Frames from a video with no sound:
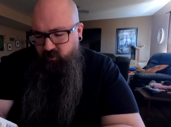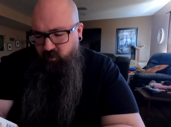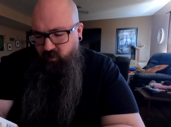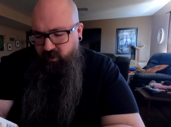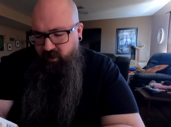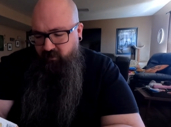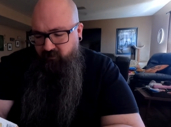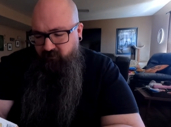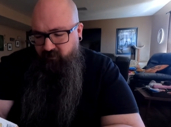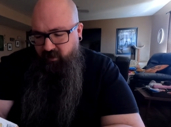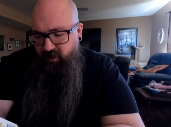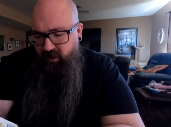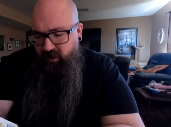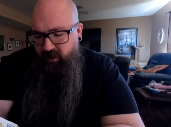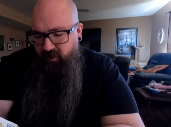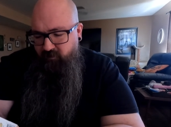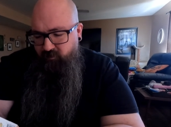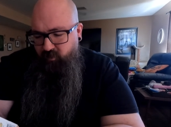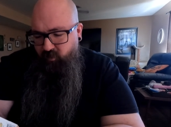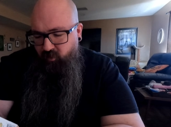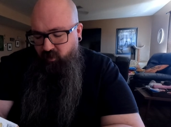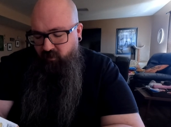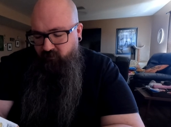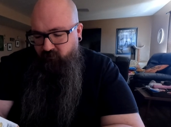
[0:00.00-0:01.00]

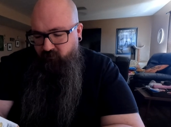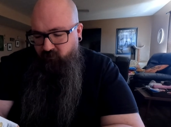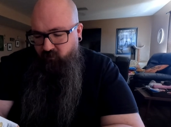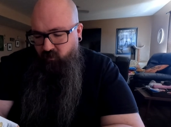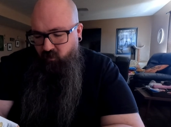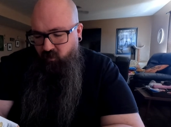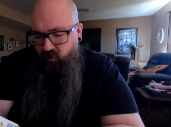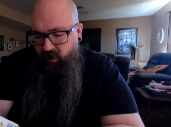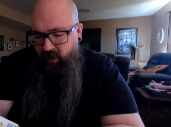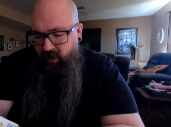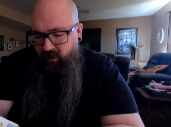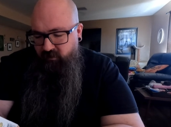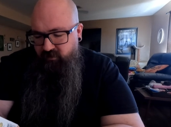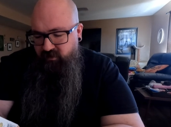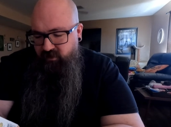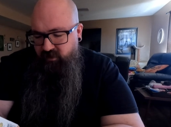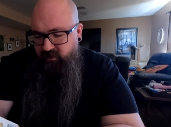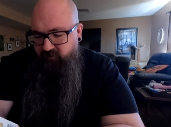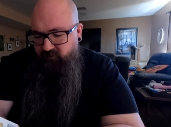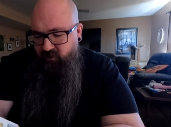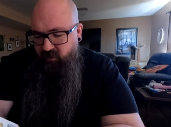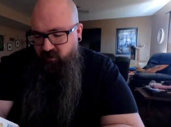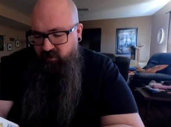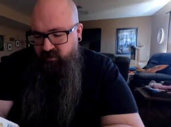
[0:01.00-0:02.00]
25.4
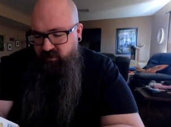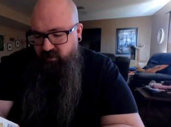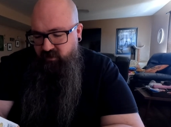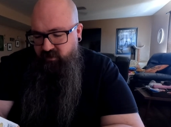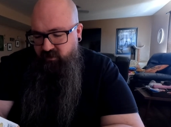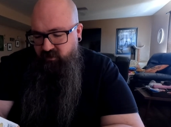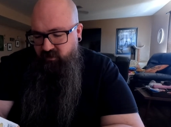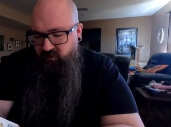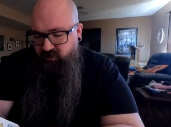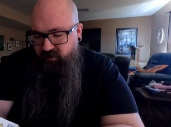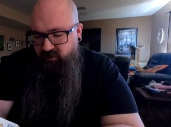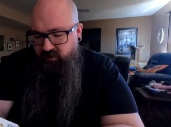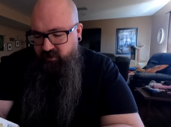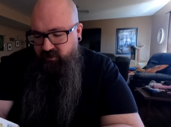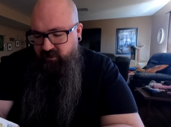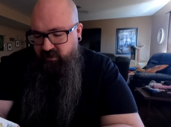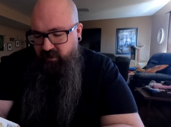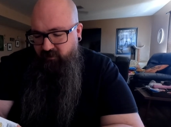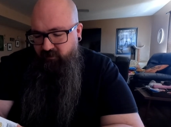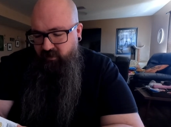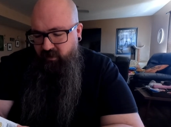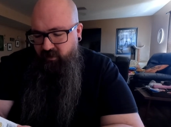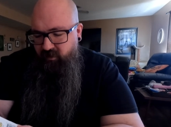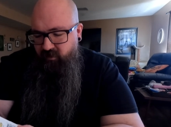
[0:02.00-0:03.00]
ounces versus so this is
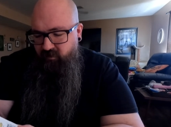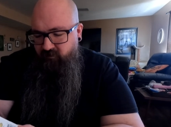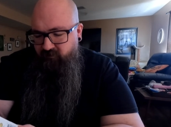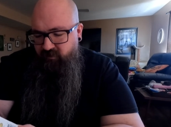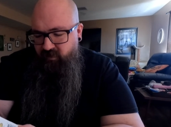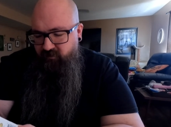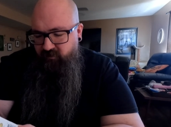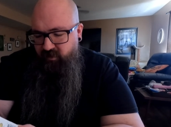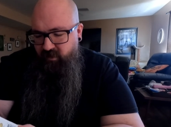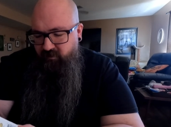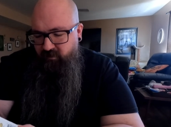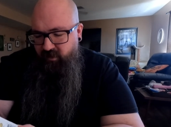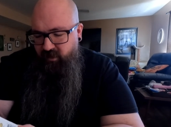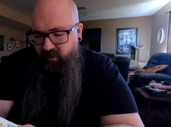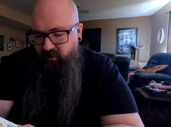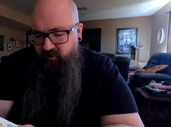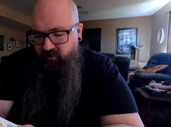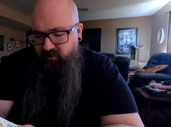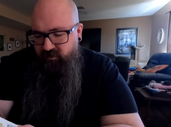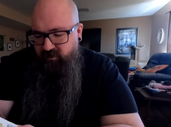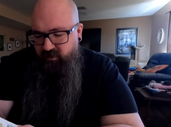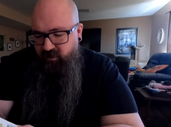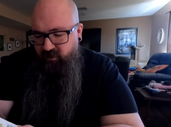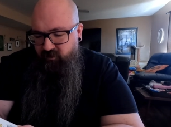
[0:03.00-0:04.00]
750
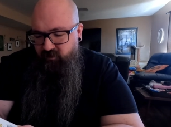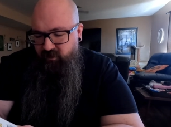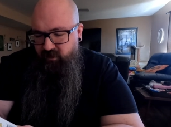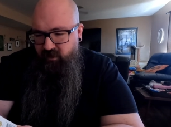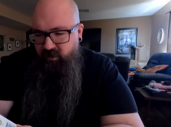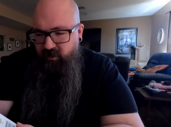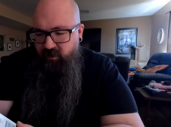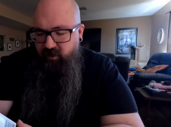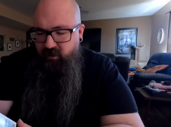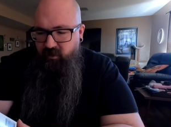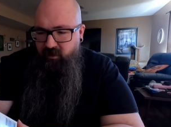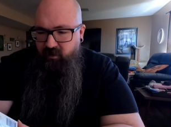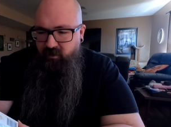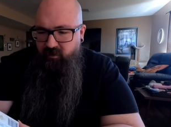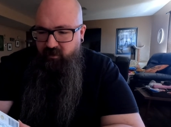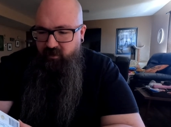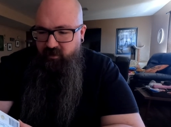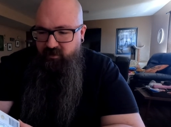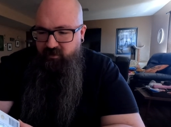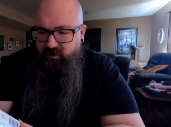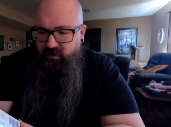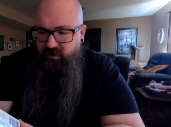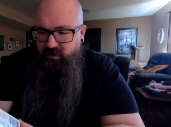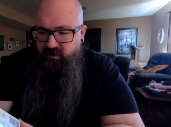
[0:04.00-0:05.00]
mil. So
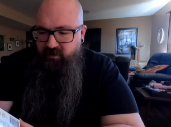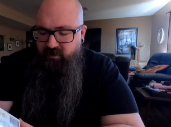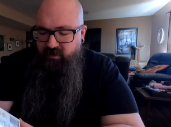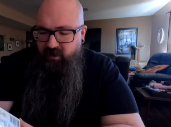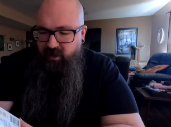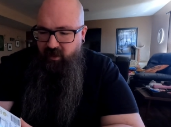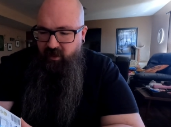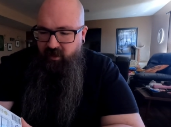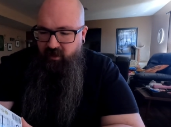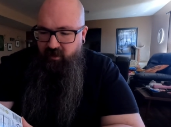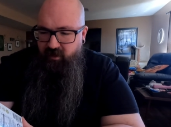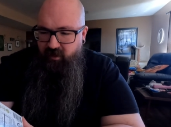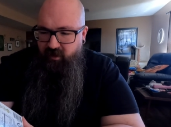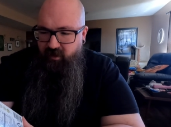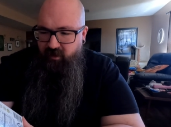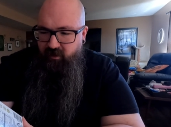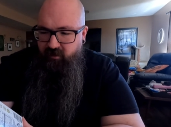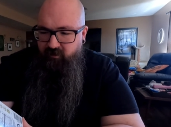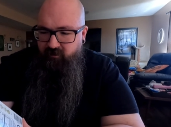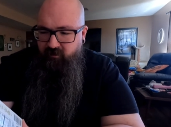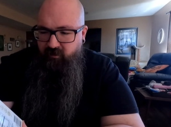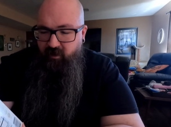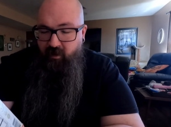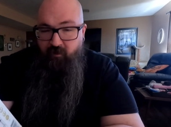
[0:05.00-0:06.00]
this is a
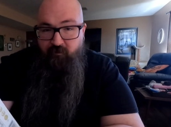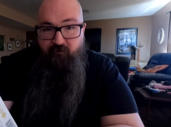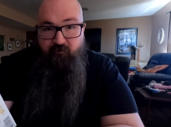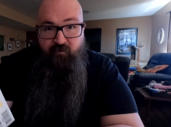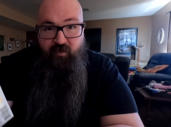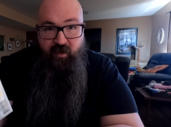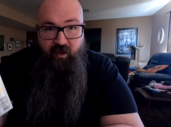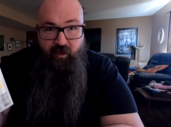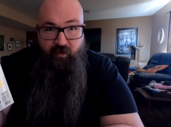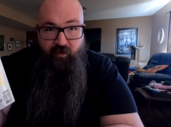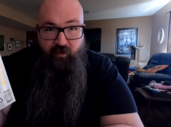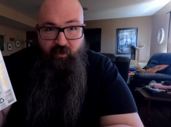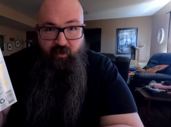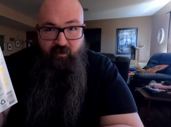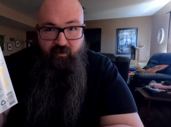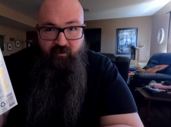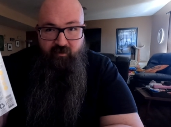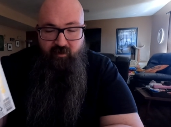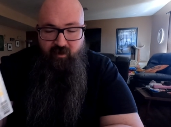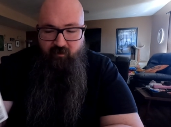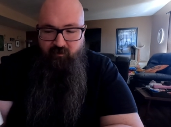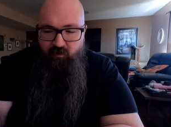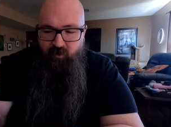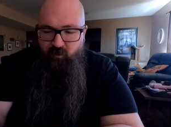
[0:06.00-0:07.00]
uh, a
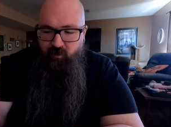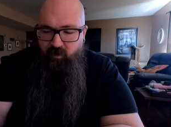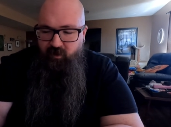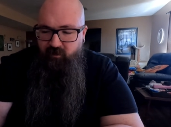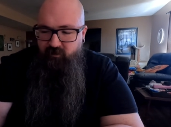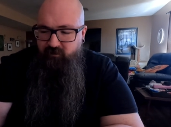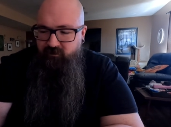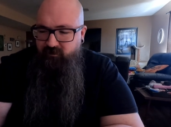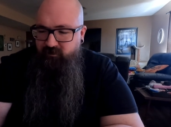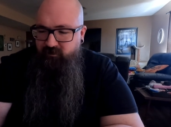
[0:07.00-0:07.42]
fifth, if you will.